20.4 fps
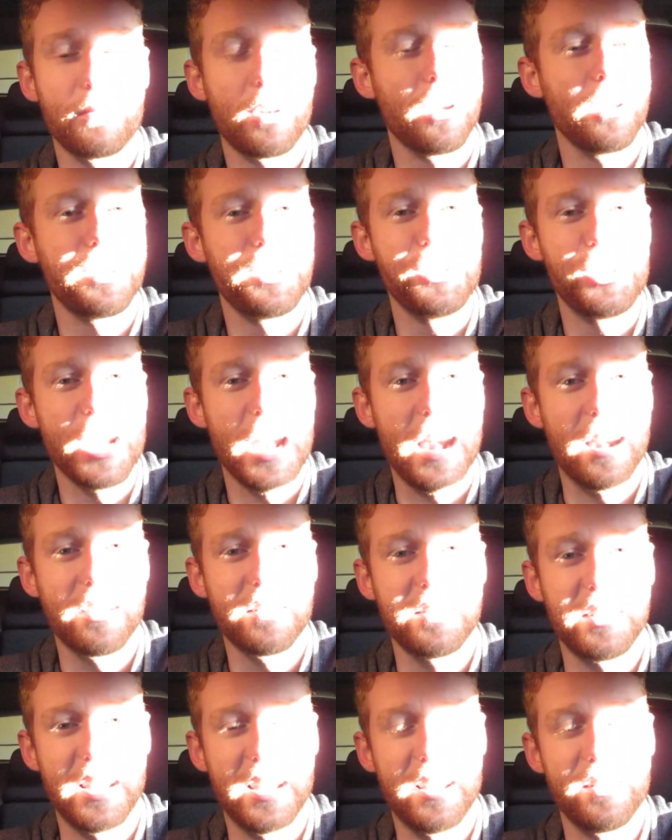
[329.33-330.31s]
probably jack
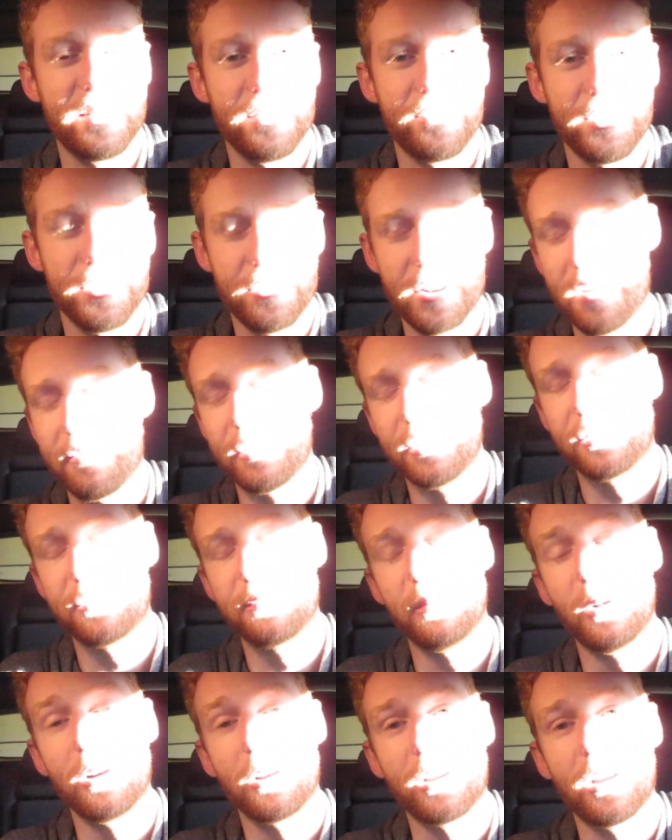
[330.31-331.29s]
stands if you're driving a
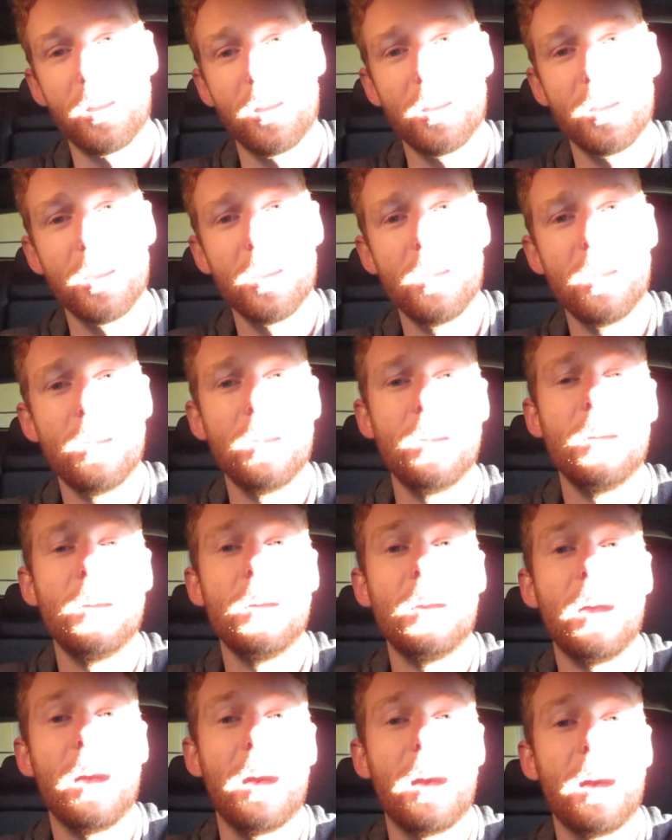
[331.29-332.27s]
small car,
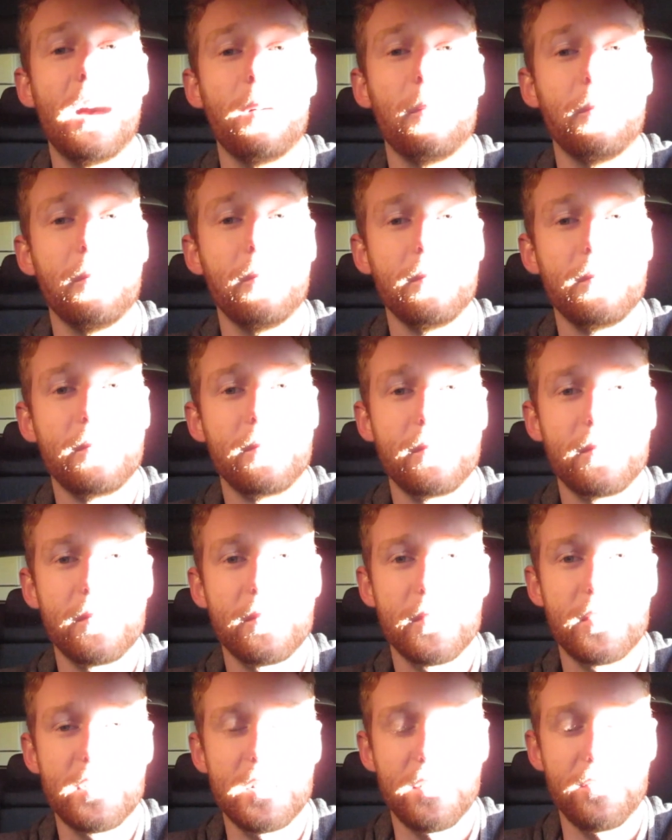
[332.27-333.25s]

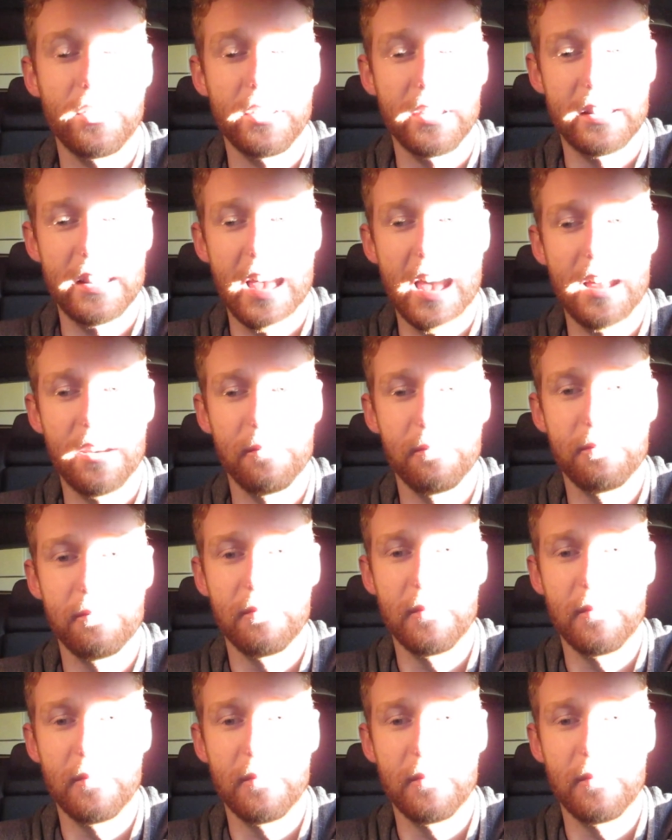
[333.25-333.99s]
stuff like that.